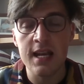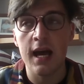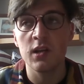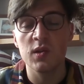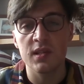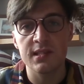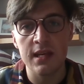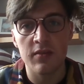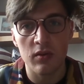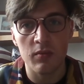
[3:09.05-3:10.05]
and you could
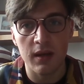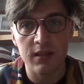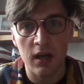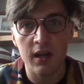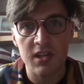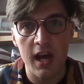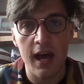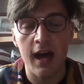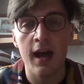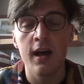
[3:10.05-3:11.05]
see through my darkish
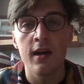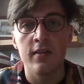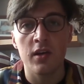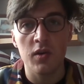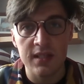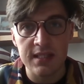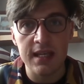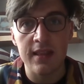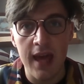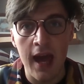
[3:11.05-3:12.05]
hair that you could
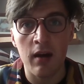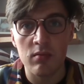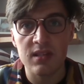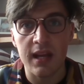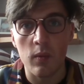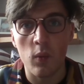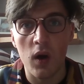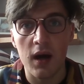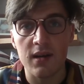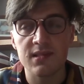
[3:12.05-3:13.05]
see the area was getting
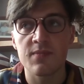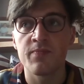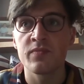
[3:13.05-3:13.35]
worse.